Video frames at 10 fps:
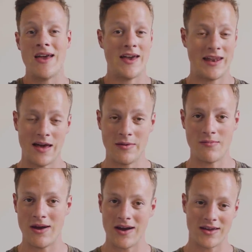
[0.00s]
and I'm an
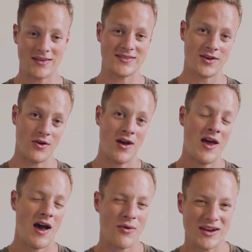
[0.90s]
American, so
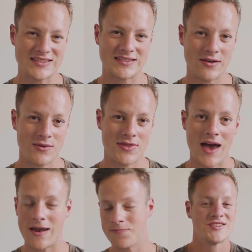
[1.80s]
we're going to stick with that.